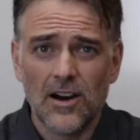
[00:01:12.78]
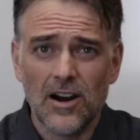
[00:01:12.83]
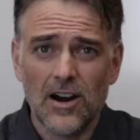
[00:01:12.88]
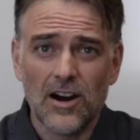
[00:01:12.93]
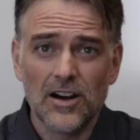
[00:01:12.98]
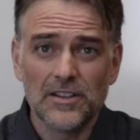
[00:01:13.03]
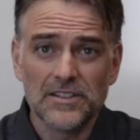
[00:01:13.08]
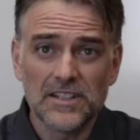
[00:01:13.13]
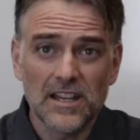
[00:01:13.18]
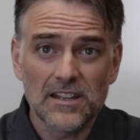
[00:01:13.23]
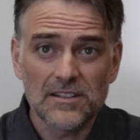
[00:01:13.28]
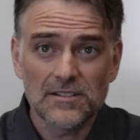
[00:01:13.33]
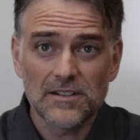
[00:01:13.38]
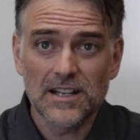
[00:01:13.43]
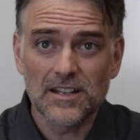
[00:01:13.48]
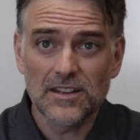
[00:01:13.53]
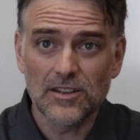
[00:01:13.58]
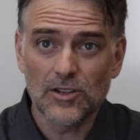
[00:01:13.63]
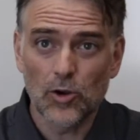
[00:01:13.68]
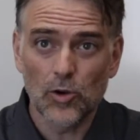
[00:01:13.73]
On the other
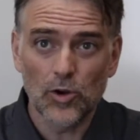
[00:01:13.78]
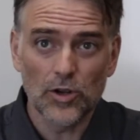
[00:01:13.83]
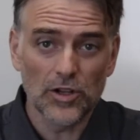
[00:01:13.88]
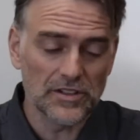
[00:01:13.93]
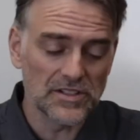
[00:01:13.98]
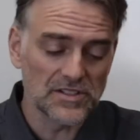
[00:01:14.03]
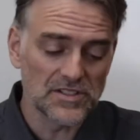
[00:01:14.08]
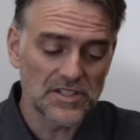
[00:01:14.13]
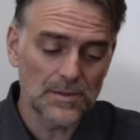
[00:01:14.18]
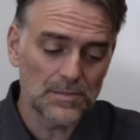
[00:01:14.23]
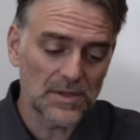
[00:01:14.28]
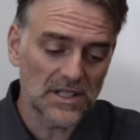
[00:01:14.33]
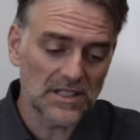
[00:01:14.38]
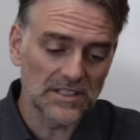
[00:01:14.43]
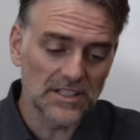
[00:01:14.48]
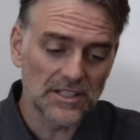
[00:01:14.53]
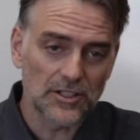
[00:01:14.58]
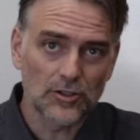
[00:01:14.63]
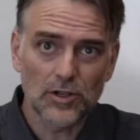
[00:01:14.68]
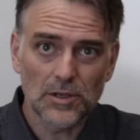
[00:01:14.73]
end of the coil, there's
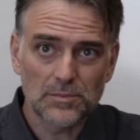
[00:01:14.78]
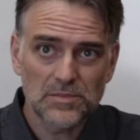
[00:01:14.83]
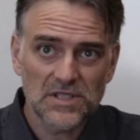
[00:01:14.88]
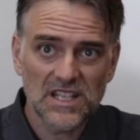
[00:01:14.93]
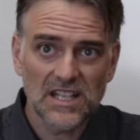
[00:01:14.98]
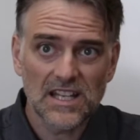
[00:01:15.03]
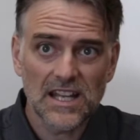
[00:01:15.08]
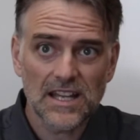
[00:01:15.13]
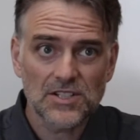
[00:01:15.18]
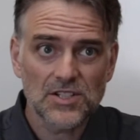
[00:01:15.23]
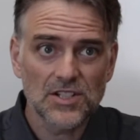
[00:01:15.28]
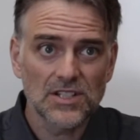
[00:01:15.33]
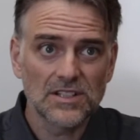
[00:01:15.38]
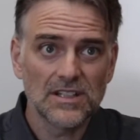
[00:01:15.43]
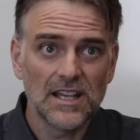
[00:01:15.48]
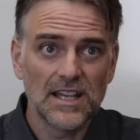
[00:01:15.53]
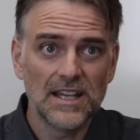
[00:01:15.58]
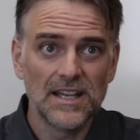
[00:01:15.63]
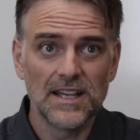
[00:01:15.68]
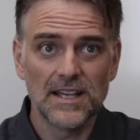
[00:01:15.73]
typically a crimped connection,
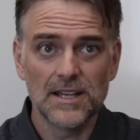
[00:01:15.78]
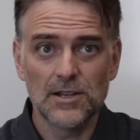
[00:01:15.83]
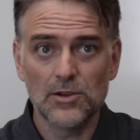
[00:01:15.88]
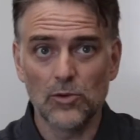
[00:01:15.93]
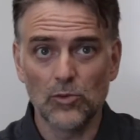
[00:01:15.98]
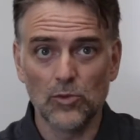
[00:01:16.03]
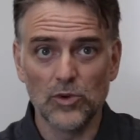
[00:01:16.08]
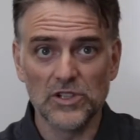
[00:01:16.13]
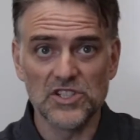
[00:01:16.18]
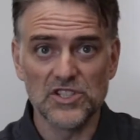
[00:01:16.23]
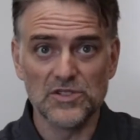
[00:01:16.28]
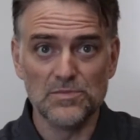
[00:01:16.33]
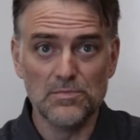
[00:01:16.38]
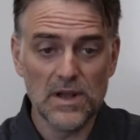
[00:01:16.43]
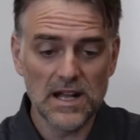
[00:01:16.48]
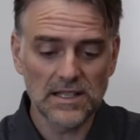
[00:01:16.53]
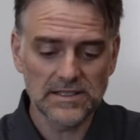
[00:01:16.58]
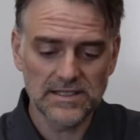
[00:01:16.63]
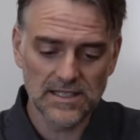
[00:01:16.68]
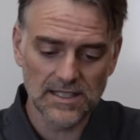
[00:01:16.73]
which is
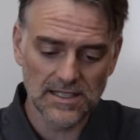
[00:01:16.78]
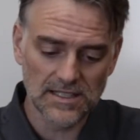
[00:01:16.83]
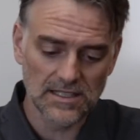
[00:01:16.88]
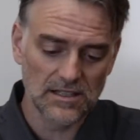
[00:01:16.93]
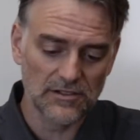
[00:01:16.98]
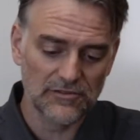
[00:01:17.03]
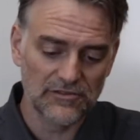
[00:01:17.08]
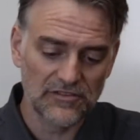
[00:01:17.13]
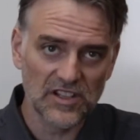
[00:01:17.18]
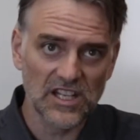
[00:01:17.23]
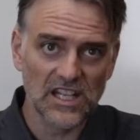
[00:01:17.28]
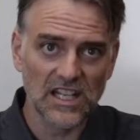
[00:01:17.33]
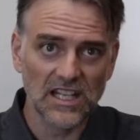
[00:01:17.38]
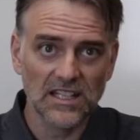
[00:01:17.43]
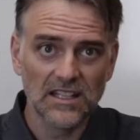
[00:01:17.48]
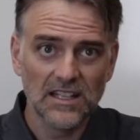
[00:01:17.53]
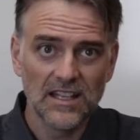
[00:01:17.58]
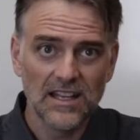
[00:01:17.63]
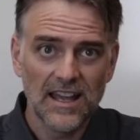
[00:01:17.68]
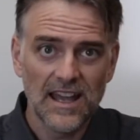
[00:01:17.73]
melted into the
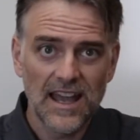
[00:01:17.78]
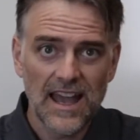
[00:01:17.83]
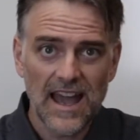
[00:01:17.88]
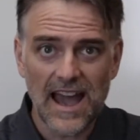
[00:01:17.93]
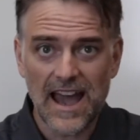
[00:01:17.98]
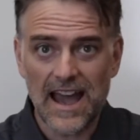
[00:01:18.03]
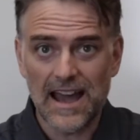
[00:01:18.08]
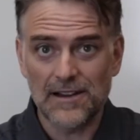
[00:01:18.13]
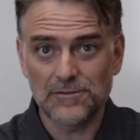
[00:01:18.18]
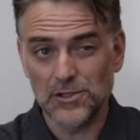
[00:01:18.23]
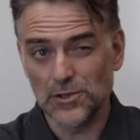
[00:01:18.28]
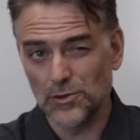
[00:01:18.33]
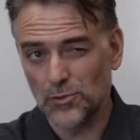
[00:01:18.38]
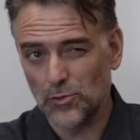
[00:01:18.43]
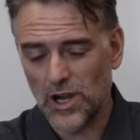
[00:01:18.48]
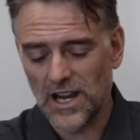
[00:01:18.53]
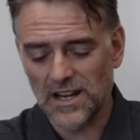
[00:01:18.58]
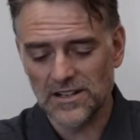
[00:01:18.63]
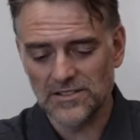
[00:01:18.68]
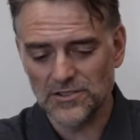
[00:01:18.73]
fitting after the
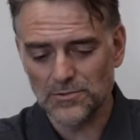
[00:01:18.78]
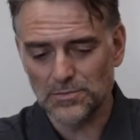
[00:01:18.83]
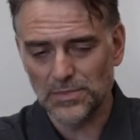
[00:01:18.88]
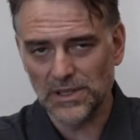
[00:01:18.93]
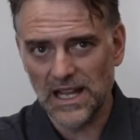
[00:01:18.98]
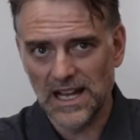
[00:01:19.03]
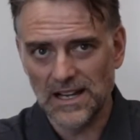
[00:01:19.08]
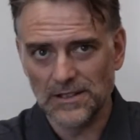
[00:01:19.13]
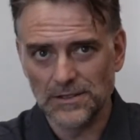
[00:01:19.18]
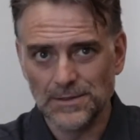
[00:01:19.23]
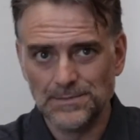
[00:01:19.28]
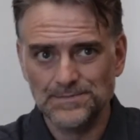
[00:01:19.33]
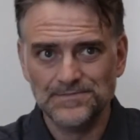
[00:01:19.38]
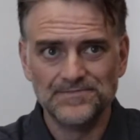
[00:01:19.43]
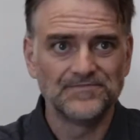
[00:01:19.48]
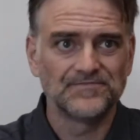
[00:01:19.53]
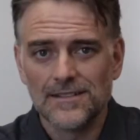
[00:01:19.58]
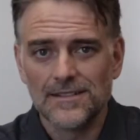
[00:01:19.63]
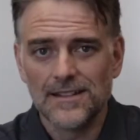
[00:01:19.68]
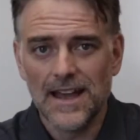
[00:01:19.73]
wires are plowed.
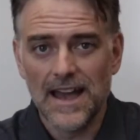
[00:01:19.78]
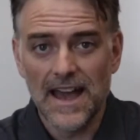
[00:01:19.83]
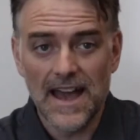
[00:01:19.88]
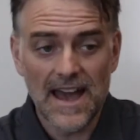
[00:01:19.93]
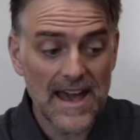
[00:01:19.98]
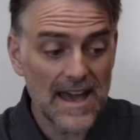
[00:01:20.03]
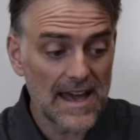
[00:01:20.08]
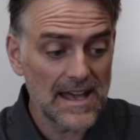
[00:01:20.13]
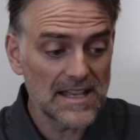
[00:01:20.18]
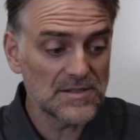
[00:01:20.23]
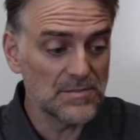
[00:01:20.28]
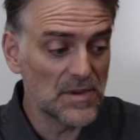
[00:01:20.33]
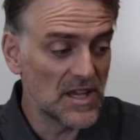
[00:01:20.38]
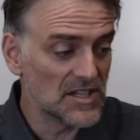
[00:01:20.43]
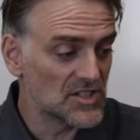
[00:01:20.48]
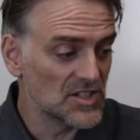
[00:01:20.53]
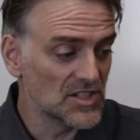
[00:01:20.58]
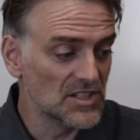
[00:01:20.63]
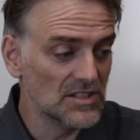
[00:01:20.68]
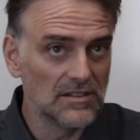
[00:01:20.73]
As
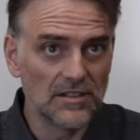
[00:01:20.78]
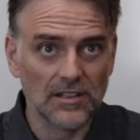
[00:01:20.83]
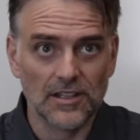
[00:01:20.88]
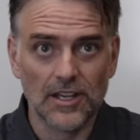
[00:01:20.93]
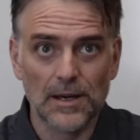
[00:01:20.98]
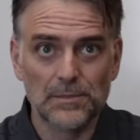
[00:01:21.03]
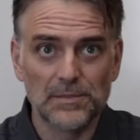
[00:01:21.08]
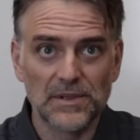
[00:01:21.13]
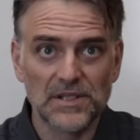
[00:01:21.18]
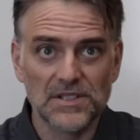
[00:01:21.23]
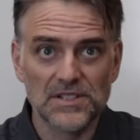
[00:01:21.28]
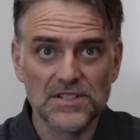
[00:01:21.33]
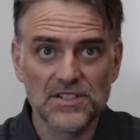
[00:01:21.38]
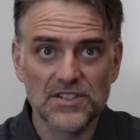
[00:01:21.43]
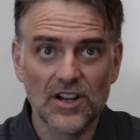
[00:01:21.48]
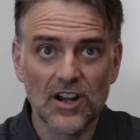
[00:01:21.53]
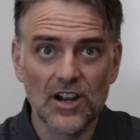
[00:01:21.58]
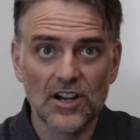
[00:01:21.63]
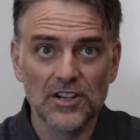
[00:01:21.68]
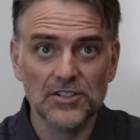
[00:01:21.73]
mentioned, the couplers
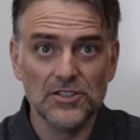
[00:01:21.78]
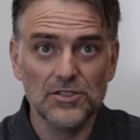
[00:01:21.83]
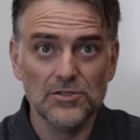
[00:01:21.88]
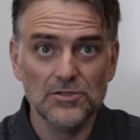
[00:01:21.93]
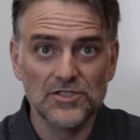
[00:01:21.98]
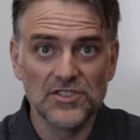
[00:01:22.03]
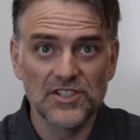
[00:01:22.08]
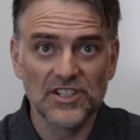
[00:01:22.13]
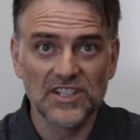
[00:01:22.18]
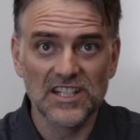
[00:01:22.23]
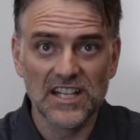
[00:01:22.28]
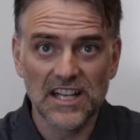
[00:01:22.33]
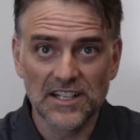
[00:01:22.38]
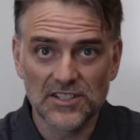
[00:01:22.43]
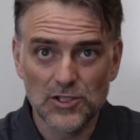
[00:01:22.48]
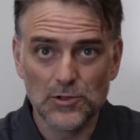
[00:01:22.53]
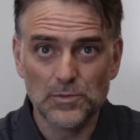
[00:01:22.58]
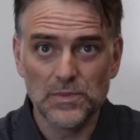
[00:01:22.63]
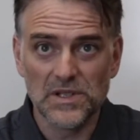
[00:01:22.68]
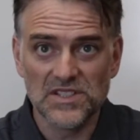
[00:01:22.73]
are used to connect
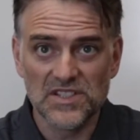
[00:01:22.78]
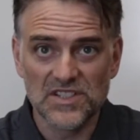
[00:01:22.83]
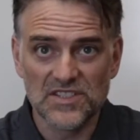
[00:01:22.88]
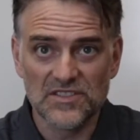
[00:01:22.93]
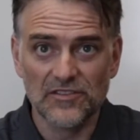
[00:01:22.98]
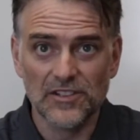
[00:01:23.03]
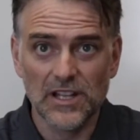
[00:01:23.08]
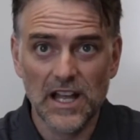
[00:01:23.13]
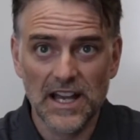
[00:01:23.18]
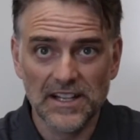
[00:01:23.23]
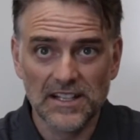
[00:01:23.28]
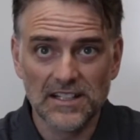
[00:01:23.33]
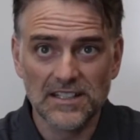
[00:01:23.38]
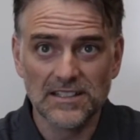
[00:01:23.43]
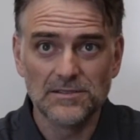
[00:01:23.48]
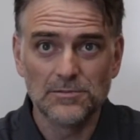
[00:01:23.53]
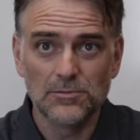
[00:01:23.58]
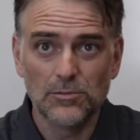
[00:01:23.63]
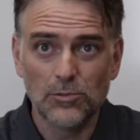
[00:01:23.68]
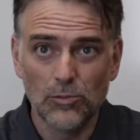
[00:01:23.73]
2 pieces of
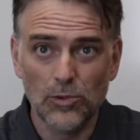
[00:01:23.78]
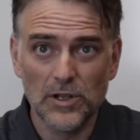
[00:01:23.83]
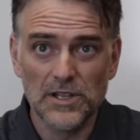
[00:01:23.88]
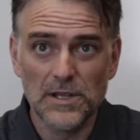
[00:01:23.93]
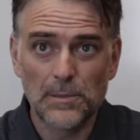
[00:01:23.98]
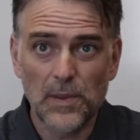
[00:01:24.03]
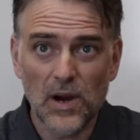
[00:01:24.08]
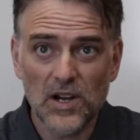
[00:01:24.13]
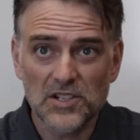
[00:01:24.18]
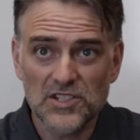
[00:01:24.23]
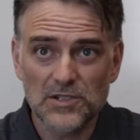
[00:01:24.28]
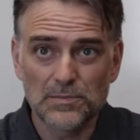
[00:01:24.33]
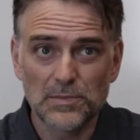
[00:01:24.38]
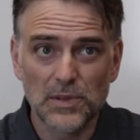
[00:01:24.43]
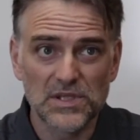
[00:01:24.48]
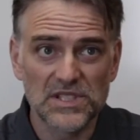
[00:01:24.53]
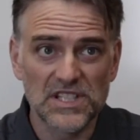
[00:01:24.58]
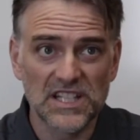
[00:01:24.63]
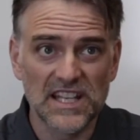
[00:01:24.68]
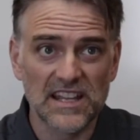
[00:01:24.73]
liner. When the parts are
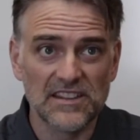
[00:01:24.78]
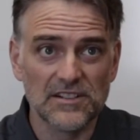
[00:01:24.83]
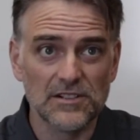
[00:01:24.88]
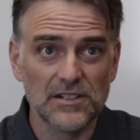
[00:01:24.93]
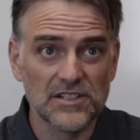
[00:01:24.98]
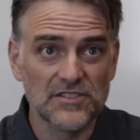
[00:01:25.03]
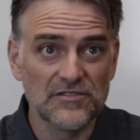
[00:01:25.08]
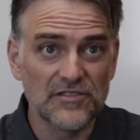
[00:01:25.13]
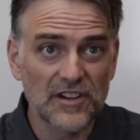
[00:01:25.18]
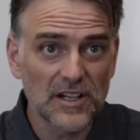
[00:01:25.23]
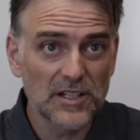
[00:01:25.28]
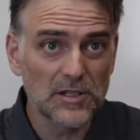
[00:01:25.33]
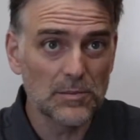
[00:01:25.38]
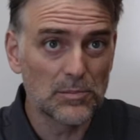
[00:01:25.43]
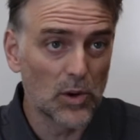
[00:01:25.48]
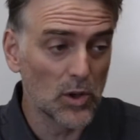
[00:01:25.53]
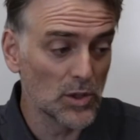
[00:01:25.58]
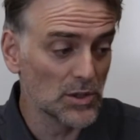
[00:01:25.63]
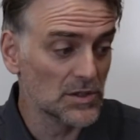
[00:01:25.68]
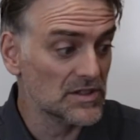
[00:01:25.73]
put together, it is very
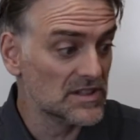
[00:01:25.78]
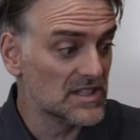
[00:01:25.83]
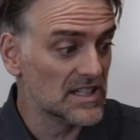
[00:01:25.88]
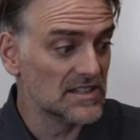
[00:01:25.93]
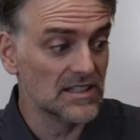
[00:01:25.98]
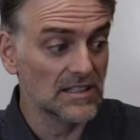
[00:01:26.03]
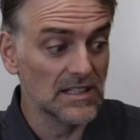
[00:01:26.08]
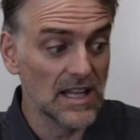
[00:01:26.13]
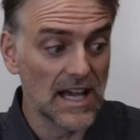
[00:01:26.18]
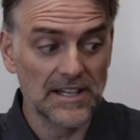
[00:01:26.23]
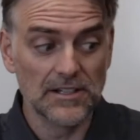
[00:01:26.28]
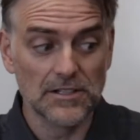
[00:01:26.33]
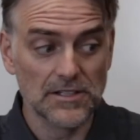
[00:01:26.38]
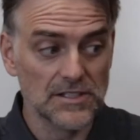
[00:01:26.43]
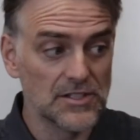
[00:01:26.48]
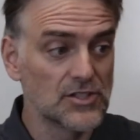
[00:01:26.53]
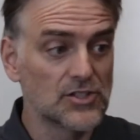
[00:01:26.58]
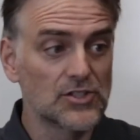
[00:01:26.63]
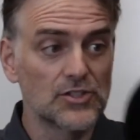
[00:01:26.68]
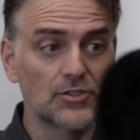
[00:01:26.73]
important that the liner is
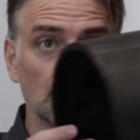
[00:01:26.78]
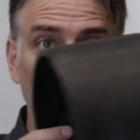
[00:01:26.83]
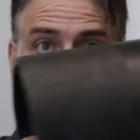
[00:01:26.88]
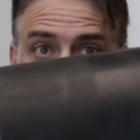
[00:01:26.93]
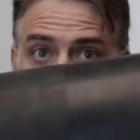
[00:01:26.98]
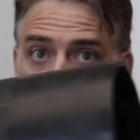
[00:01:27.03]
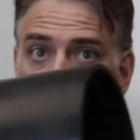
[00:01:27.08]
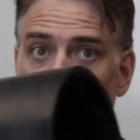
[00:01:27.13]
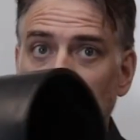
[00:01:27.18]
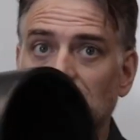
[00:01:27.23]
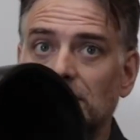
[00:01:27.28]
scraped